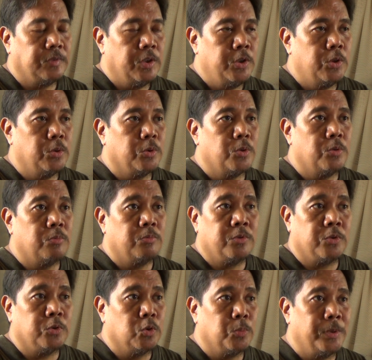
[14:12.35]
due to
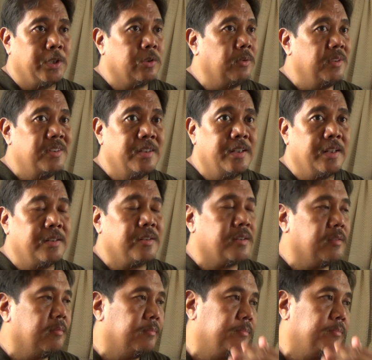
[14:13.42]
stupid coincidence,